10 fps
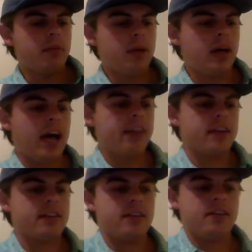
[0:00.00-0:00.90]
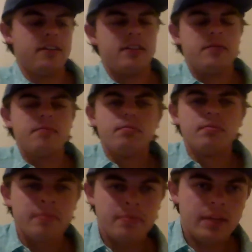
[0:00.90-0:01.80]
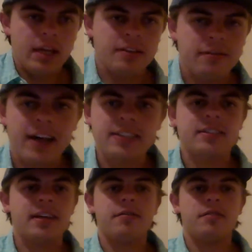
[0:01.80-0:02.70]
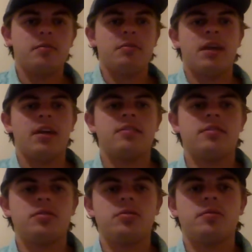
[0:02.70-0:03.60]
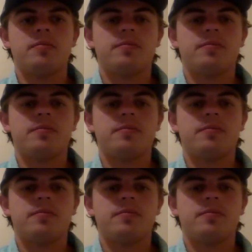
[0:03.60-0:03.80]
I think that a device can definitely be made to